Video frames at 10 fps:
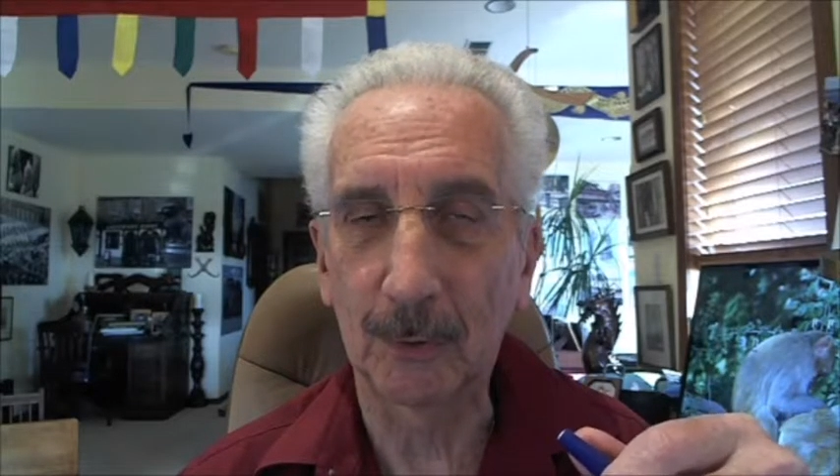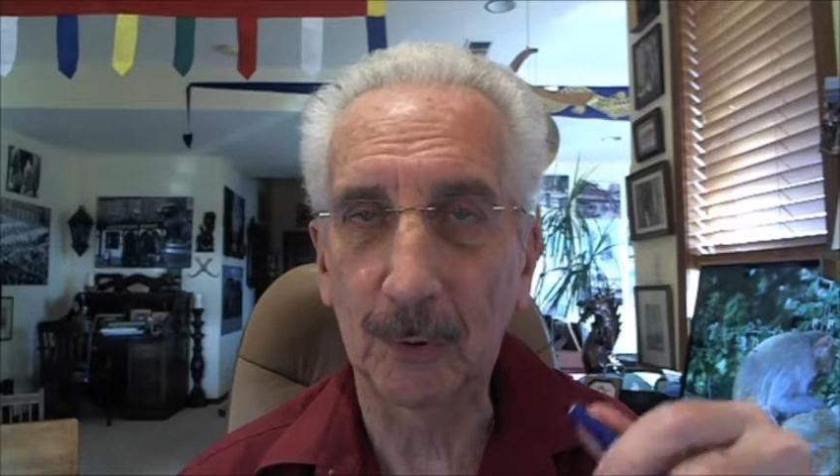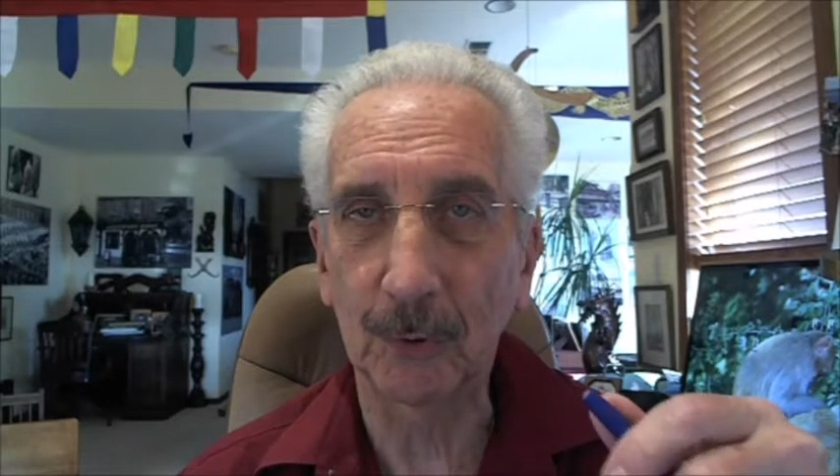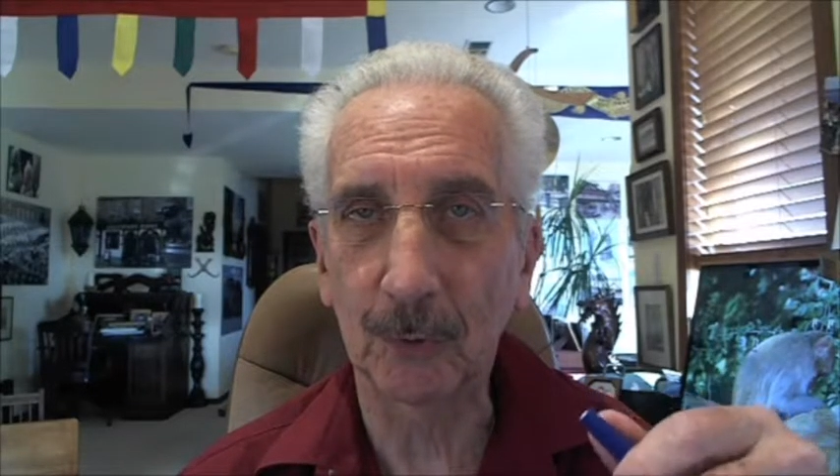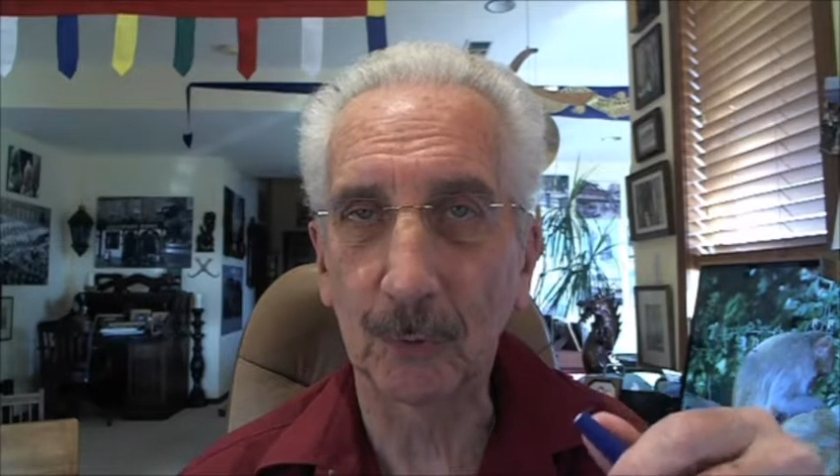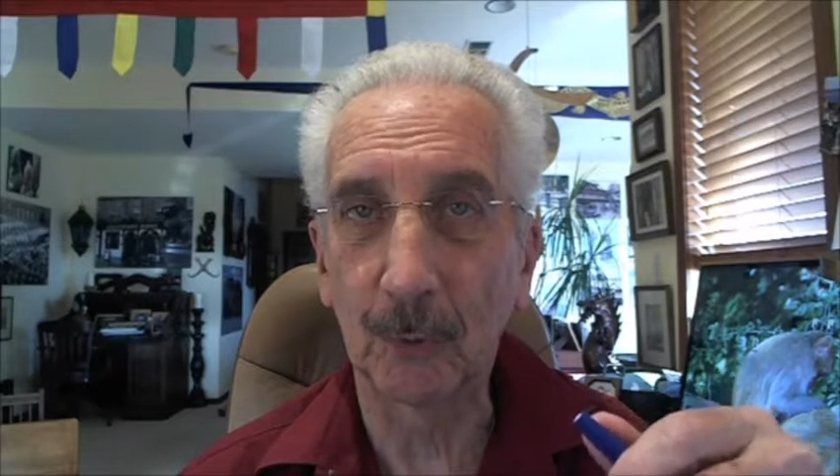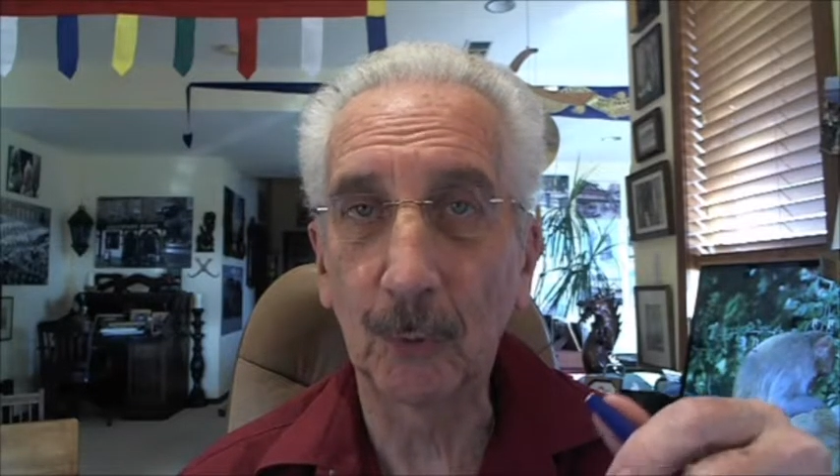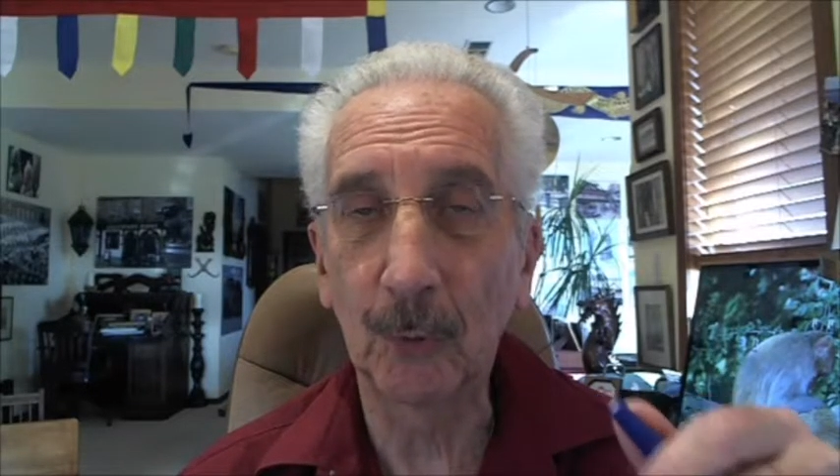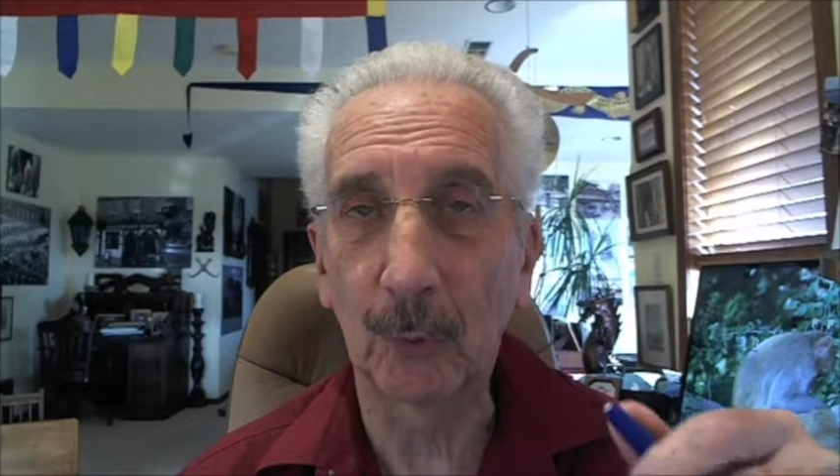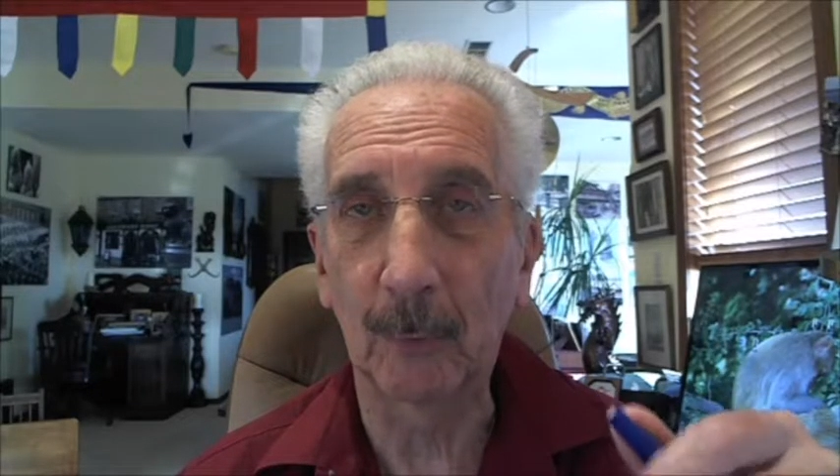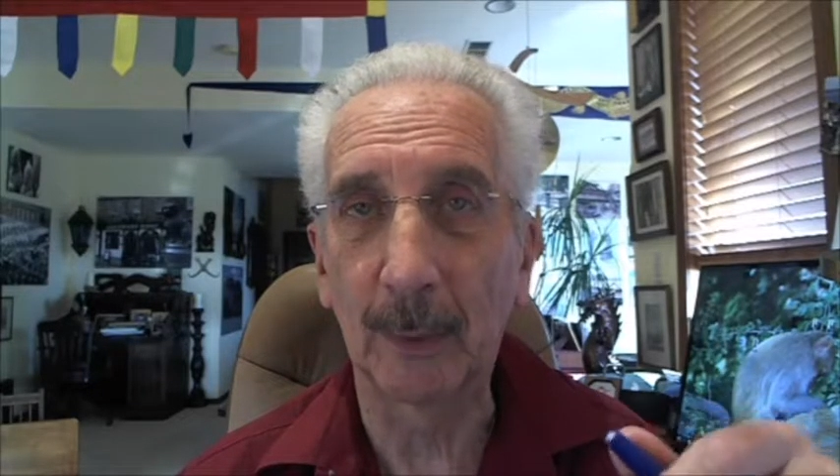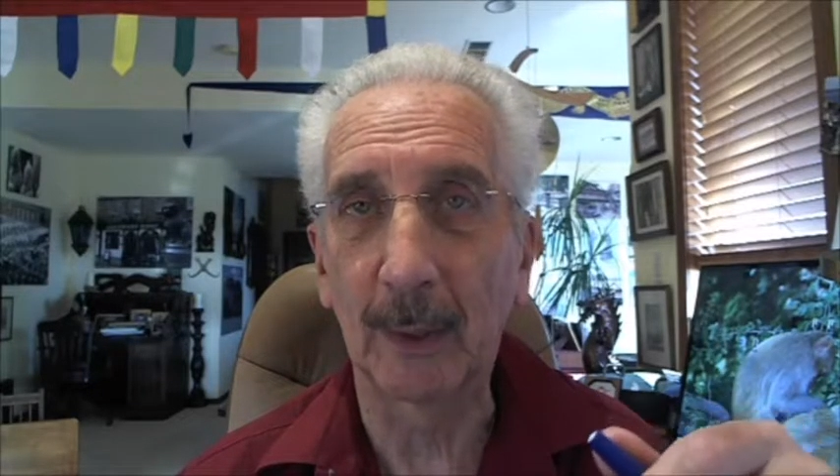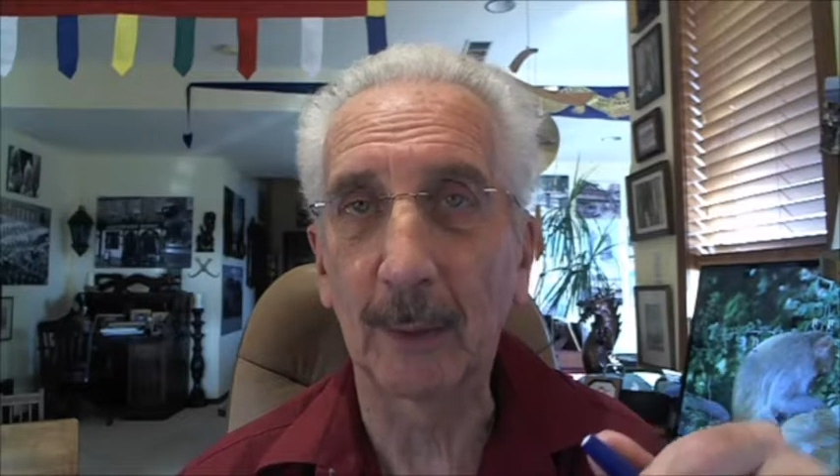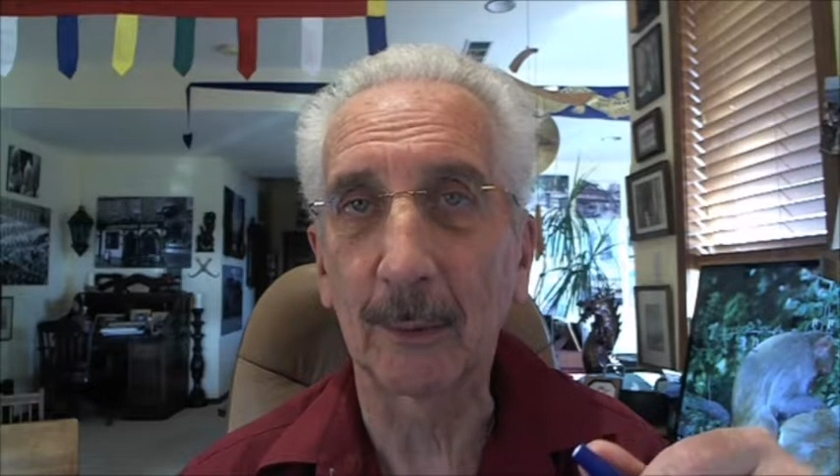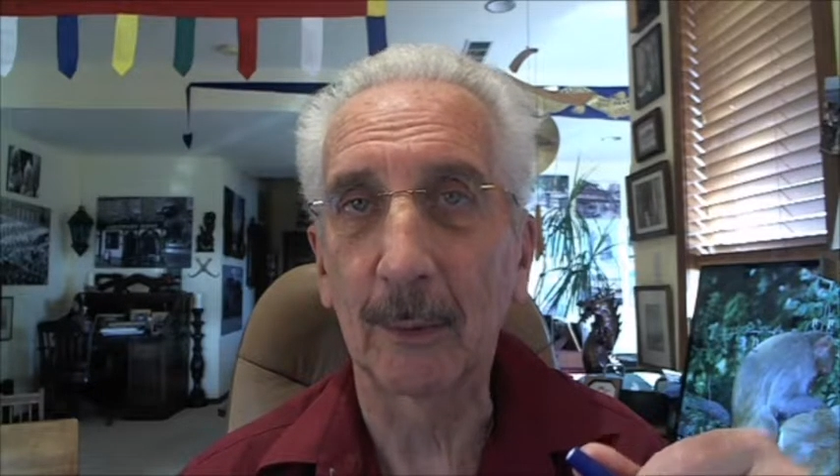Ginger knew
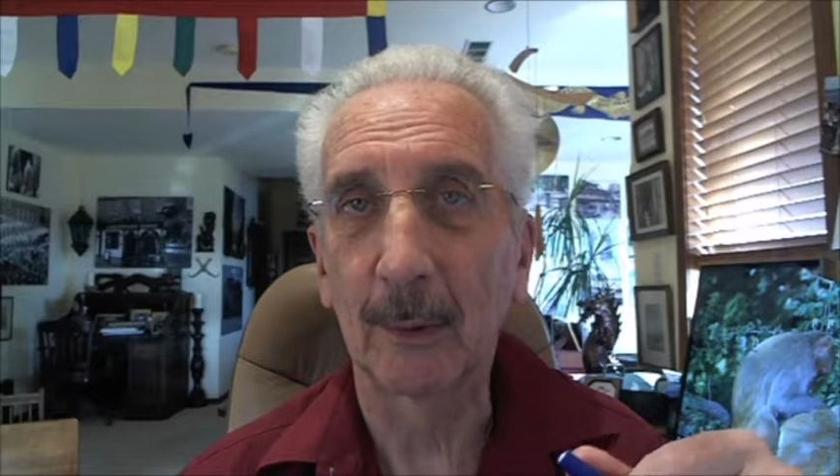about